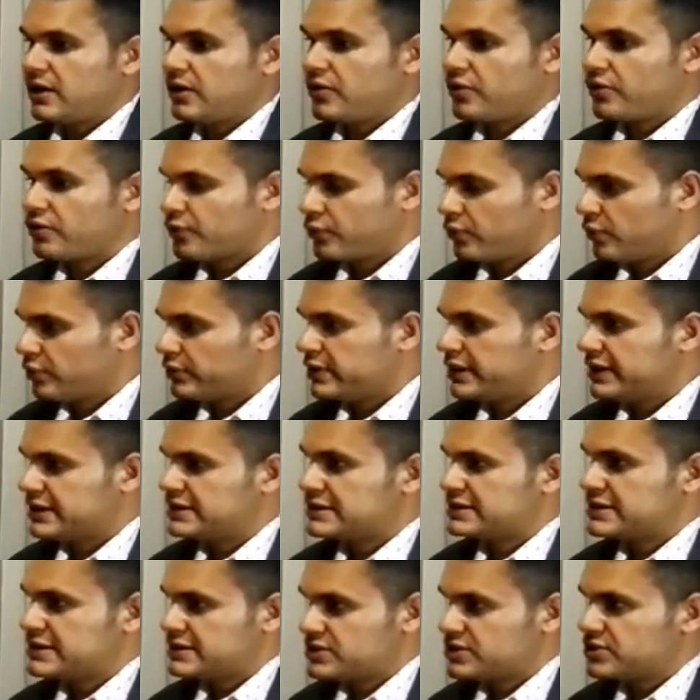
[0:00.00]
through the
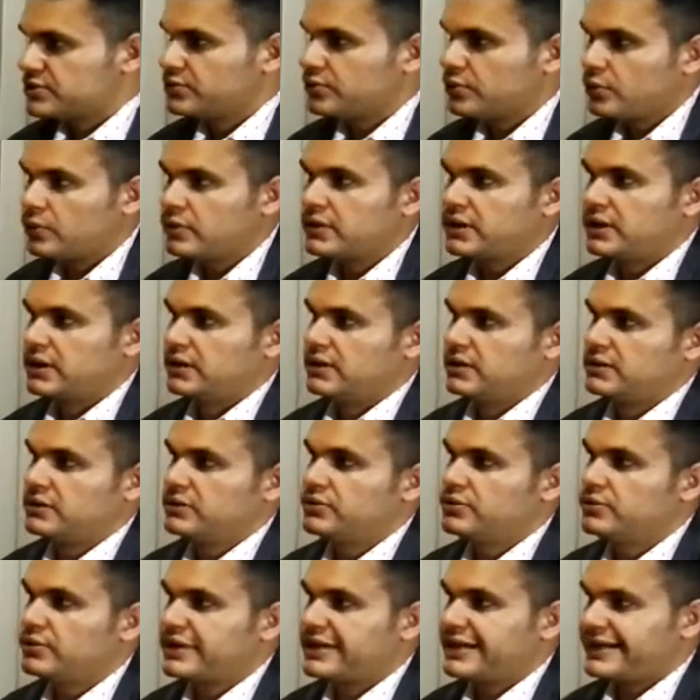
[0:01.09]
teaching journal
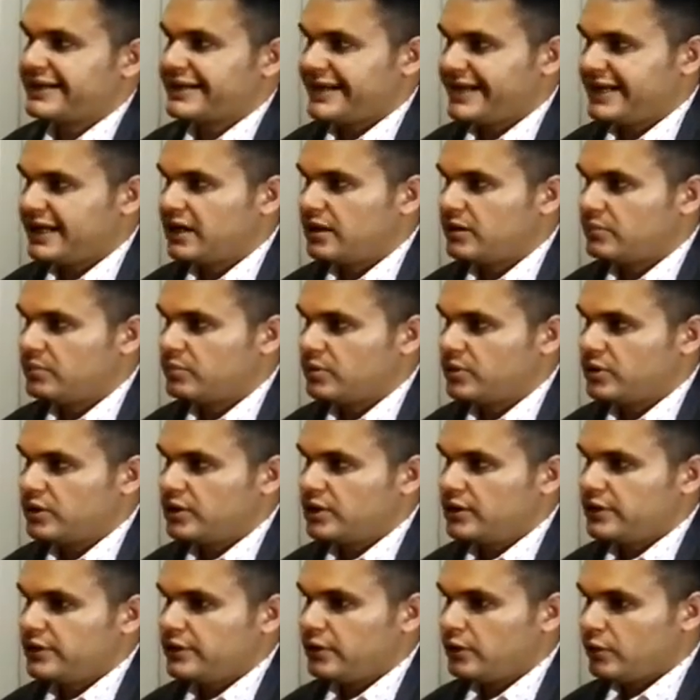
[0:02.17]
you can help
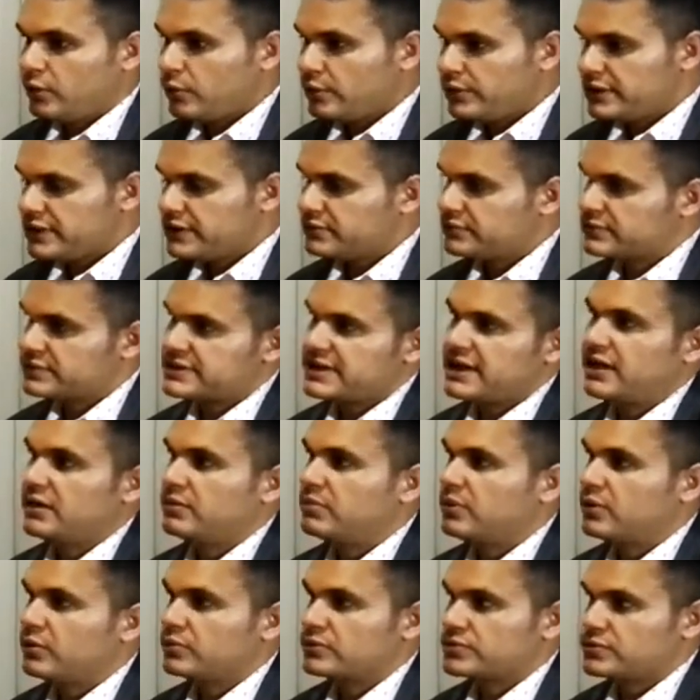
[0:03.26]
not only yourself
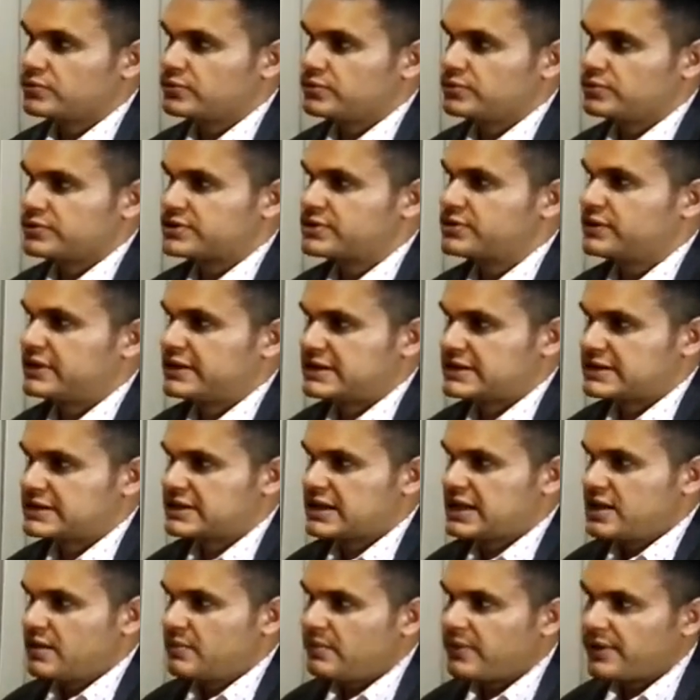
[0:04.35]
but also your students
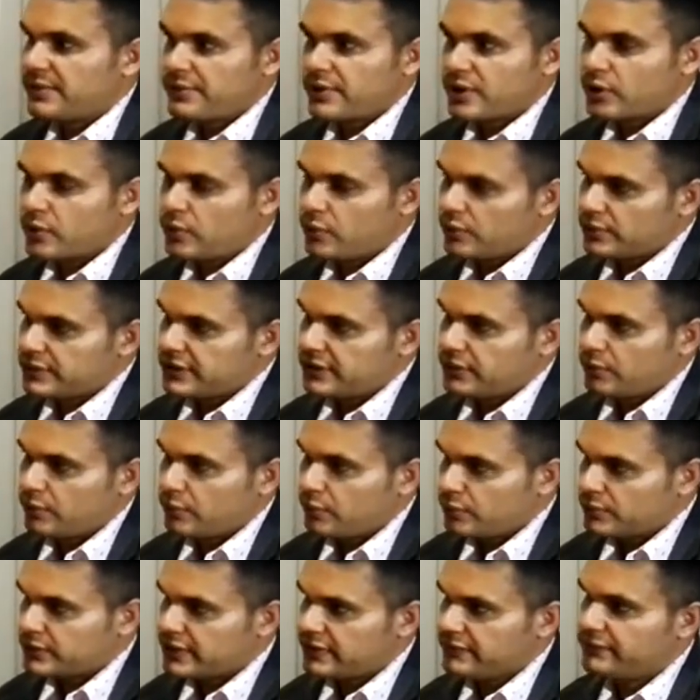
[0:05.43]
by recording
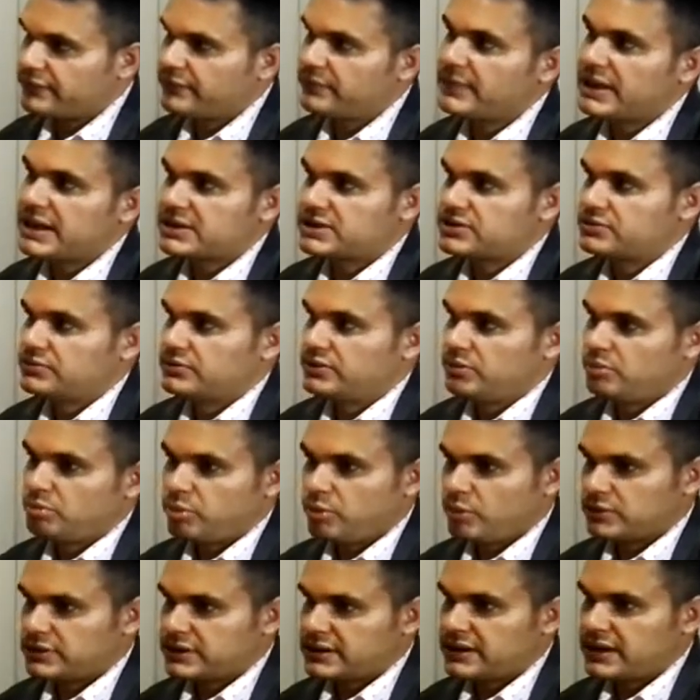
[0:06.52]
all the information, the
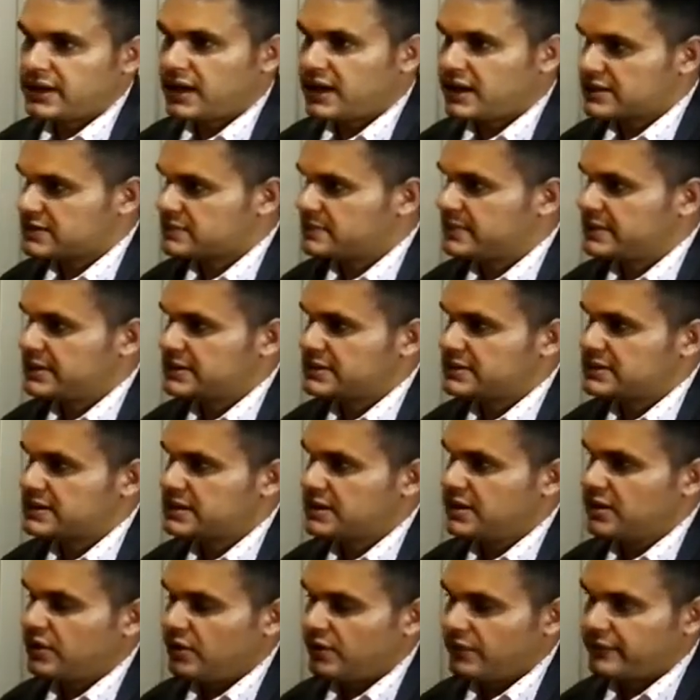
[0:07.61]
important aspects
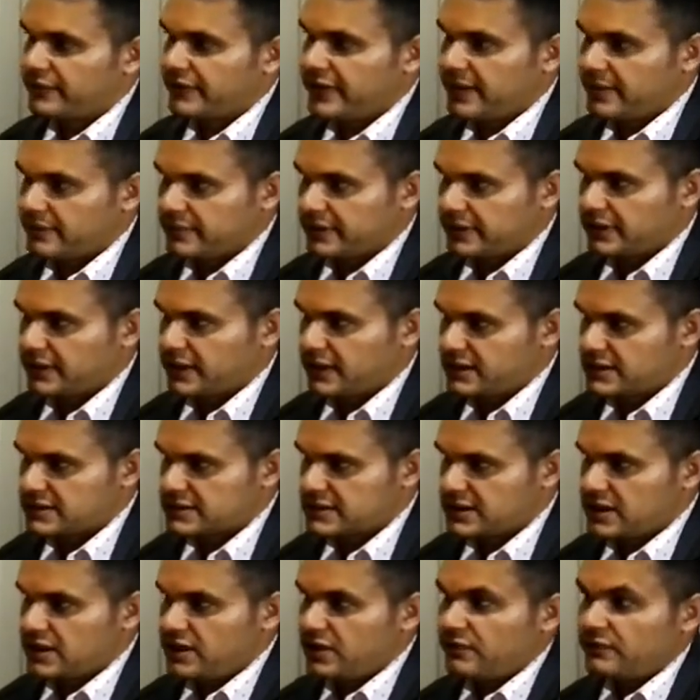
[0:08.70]
of every class.
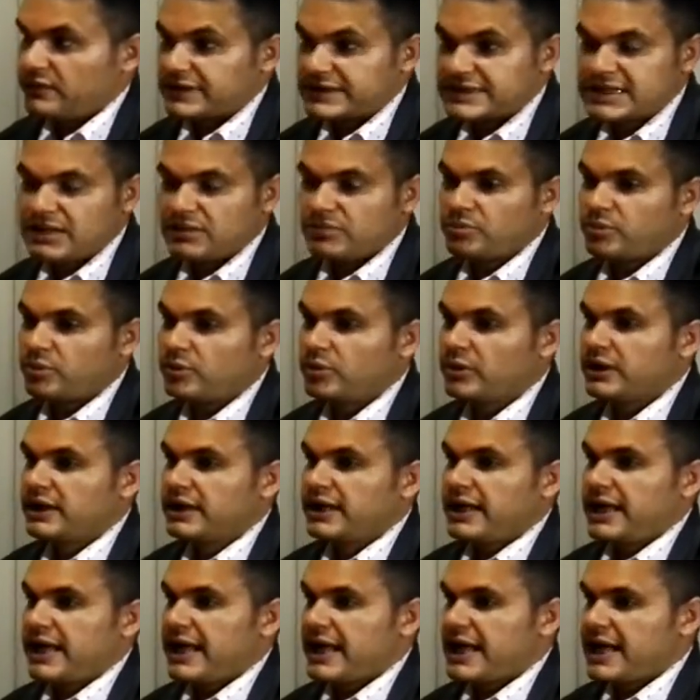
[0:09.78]
For example,
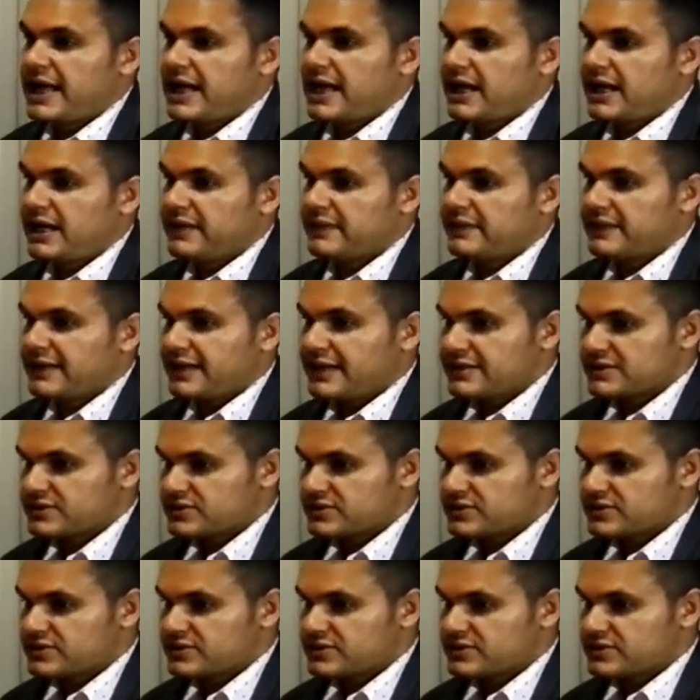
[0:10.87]
there are